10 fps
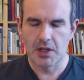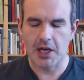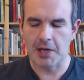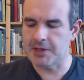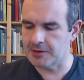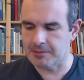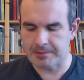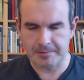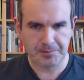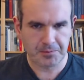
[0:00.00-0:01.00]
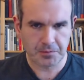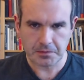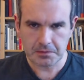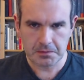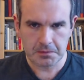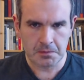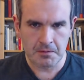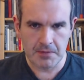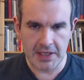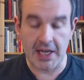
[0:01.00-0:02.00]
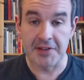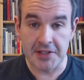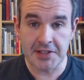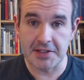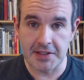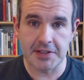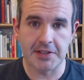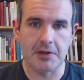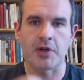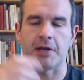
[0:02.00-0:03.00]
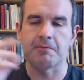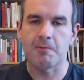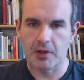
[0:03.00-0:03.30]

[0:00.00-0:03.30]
I mean, yeah, this, okay.